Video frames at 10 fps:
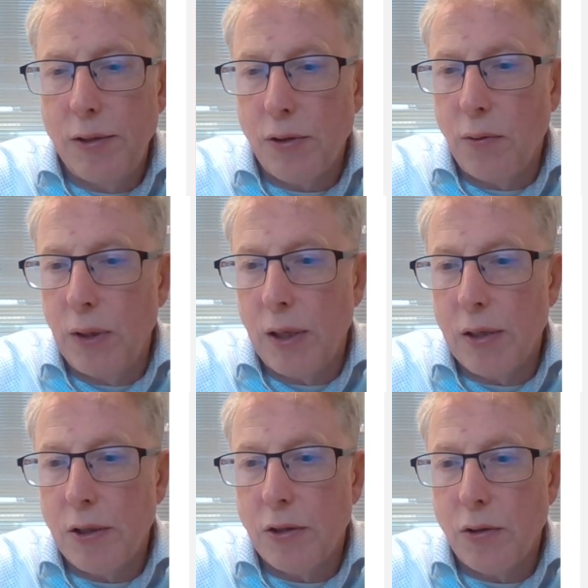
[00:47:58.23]
So it
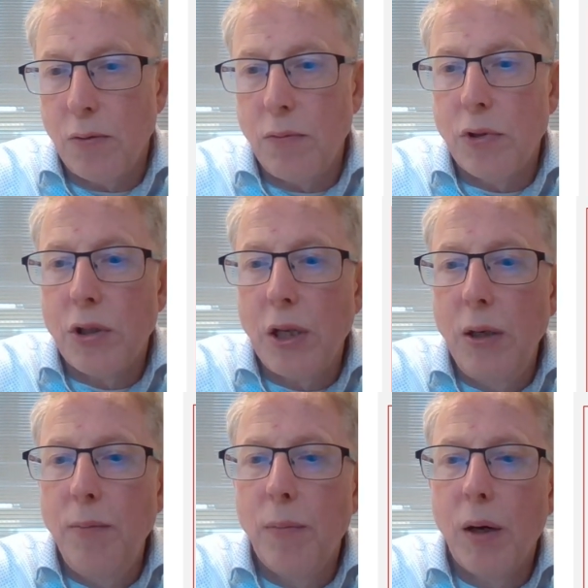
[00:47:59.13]
has its own
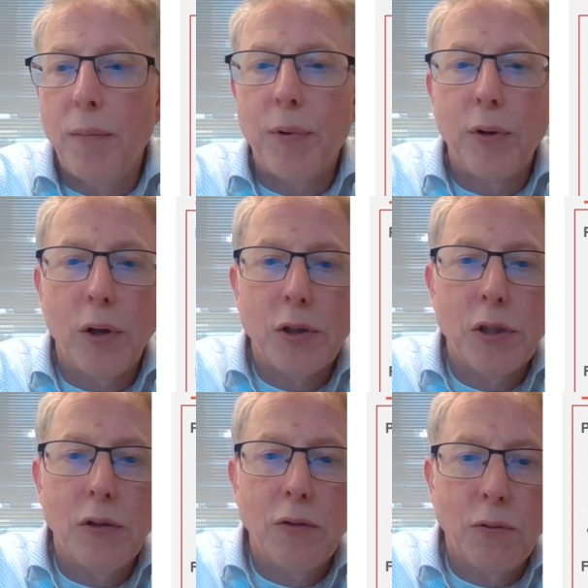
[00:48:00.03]
steam
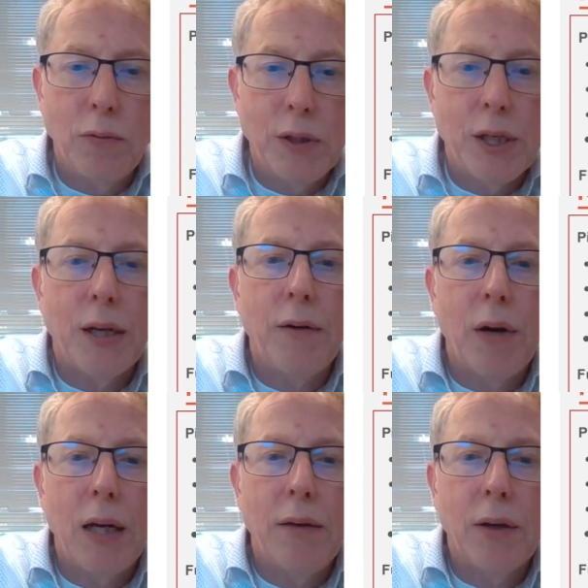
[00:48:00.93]
production to
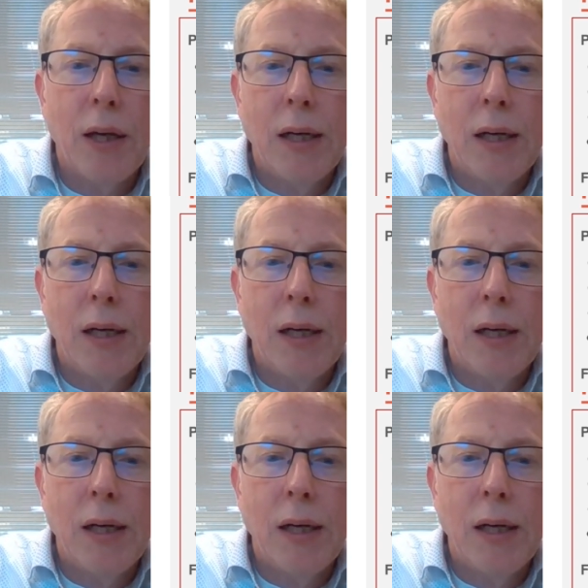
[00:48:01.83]
regenerate.